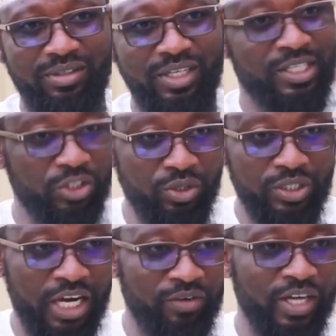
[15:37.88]
It is
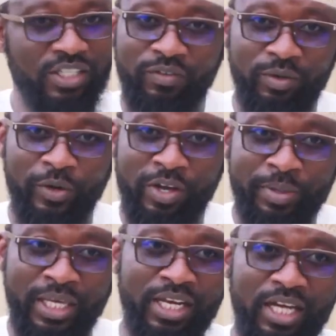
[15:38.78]
not advisable for a
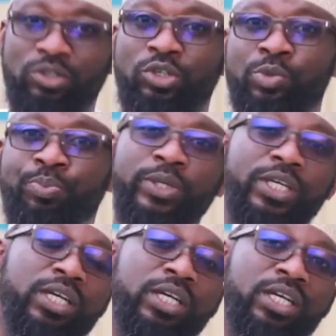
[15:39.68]
beginner to just
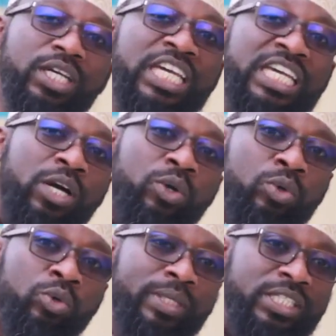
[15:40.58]
pick a hair
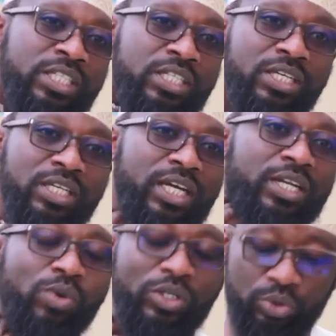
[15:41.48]
or only deen that
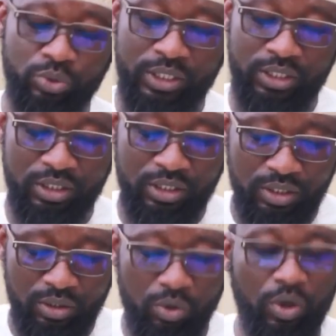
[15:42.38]
he wants to read,
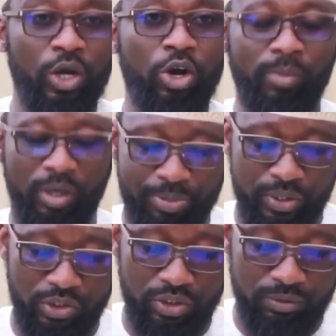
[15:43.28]
or a common
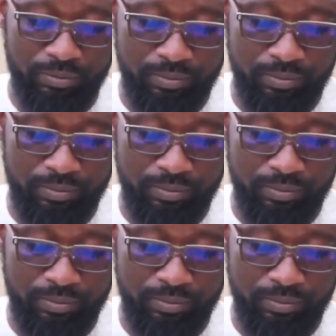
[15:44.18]
person.